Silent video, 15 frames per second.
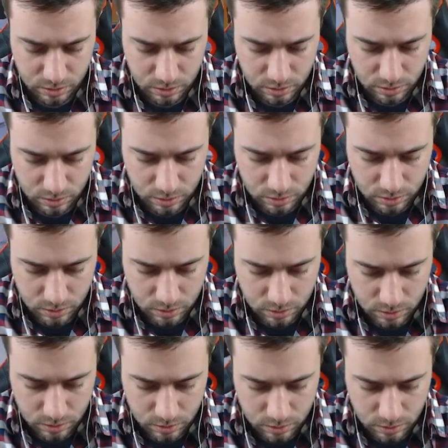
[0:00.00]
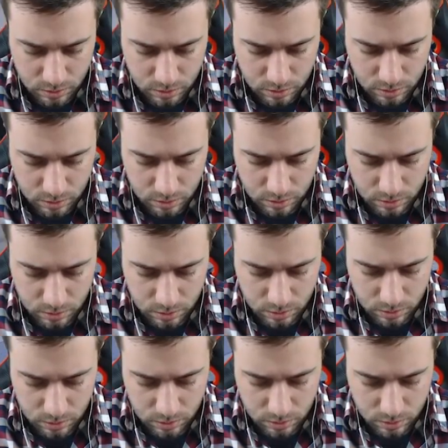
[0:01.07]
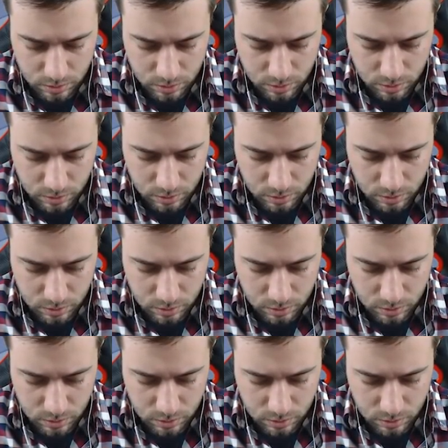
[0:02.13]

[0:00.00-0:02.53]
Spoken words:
No one is speaking in this clip.